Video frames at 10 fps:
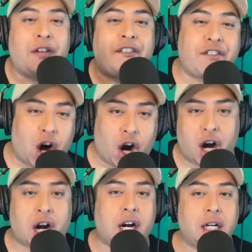far.
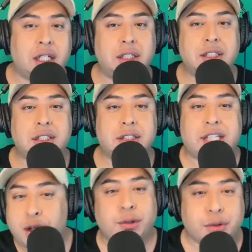Mm-hmm.
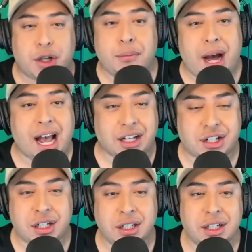Too too much.
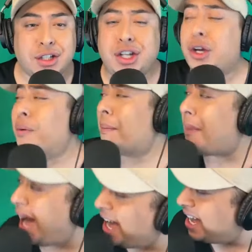I, I too
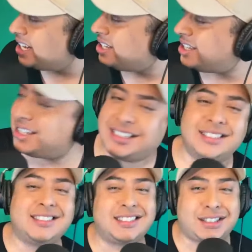much.
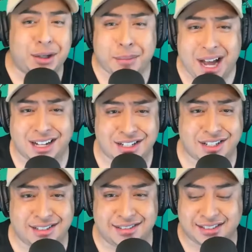Too much.
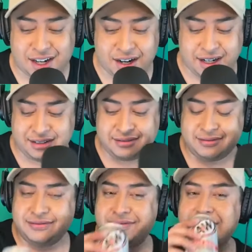Sorry. Yeah.
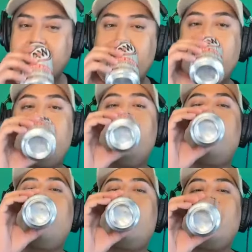Agreed.
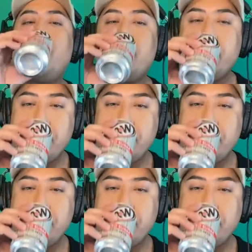Ronnie